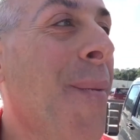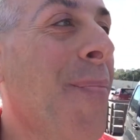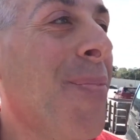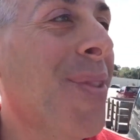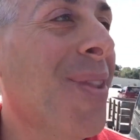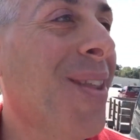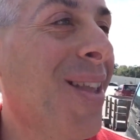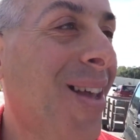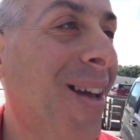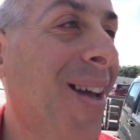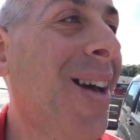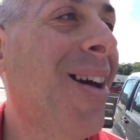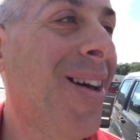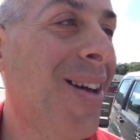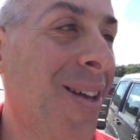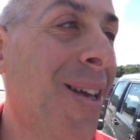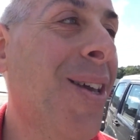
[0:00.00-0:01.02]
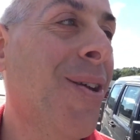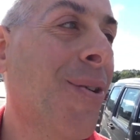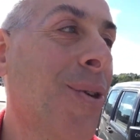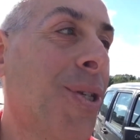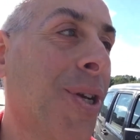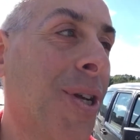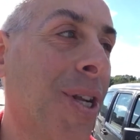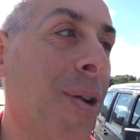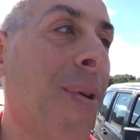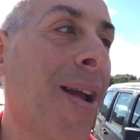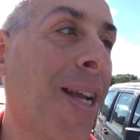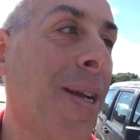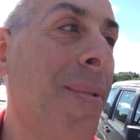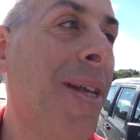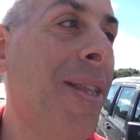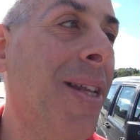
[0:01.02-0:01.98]
It was good though, really. It was good. You
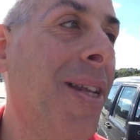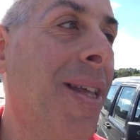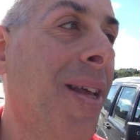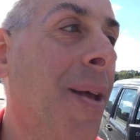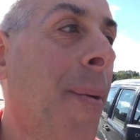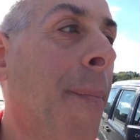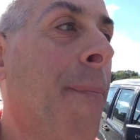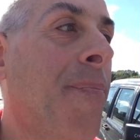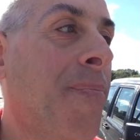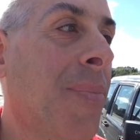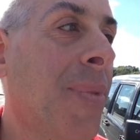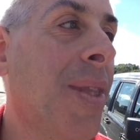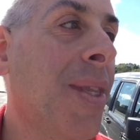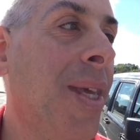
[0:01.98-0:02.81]
recommend I, it? I liked it.